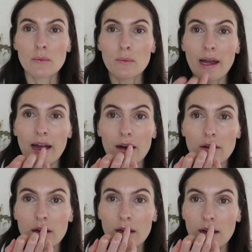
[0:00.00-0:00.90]

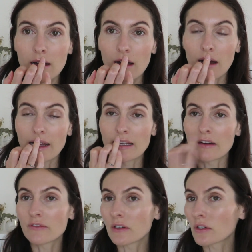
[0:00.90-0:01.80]
Wow, I
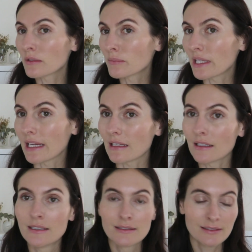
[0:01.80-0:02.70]
now feel complete.
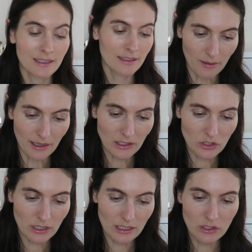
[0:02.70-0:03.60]
I'm
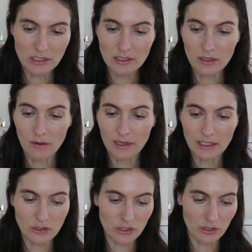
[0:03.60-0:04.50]
actually just
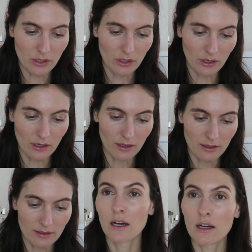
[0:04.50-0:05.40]
going to,
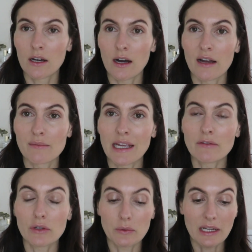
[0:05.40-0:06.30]
I may
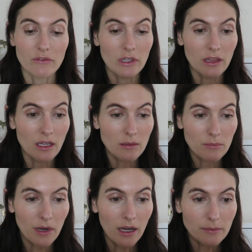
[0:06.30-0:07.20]
ruin
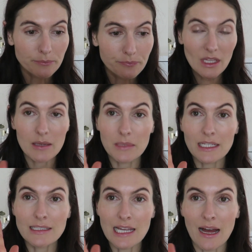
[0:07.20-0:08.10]
everything, but I'm
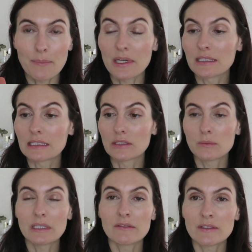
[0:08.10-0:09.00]
going to tap a little
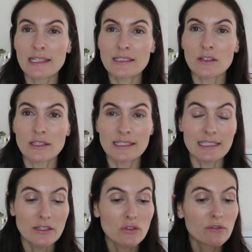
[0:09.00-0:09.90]
bit of this on the
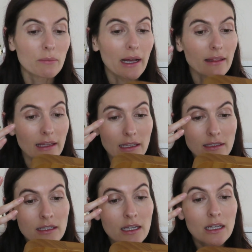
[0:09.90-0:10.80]
center of my
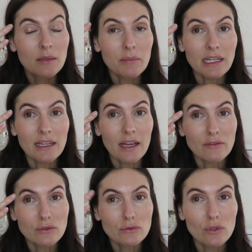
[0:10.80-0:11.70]
lid, being
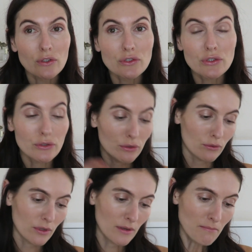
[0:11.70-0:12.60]
careful not
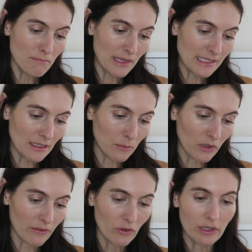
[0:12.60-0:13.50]
to mess up
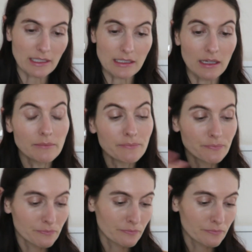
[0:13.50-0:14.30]
what I've already done.